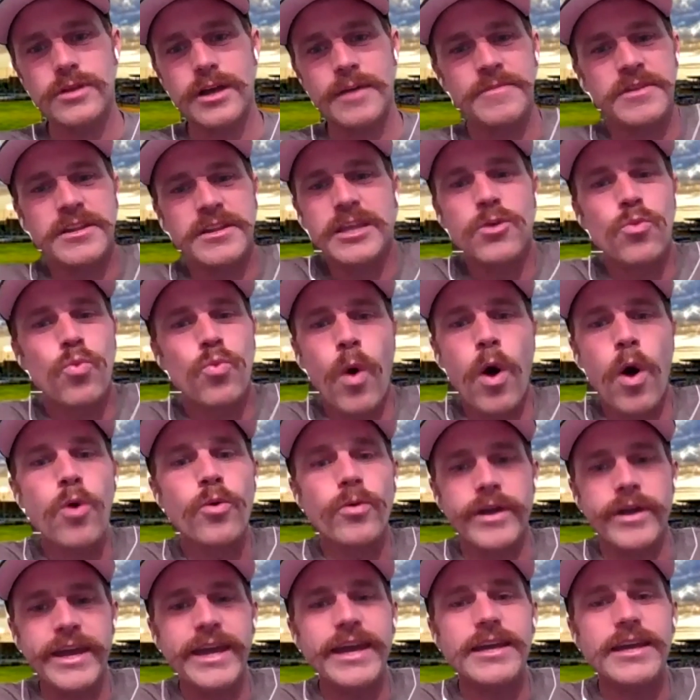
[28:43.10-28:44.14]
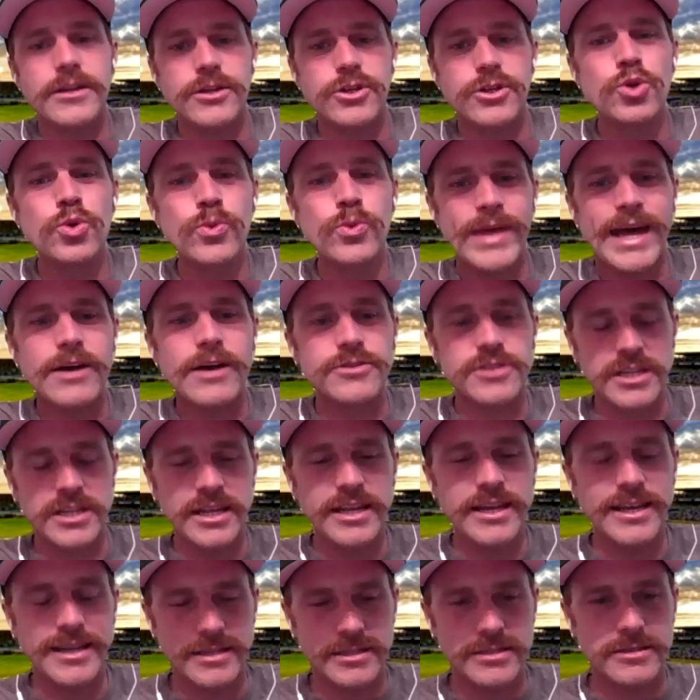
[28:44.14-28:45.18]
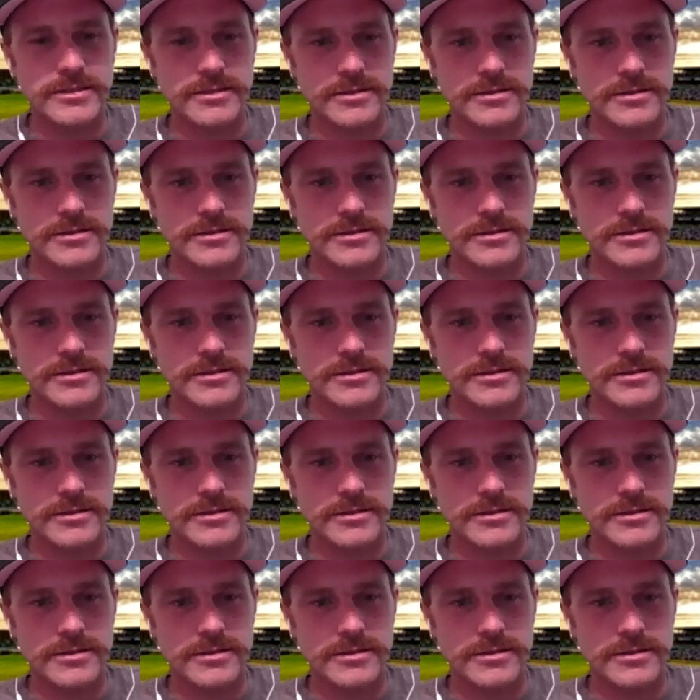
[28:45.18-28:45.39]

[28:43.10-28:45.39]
he won't get 2,000 hits.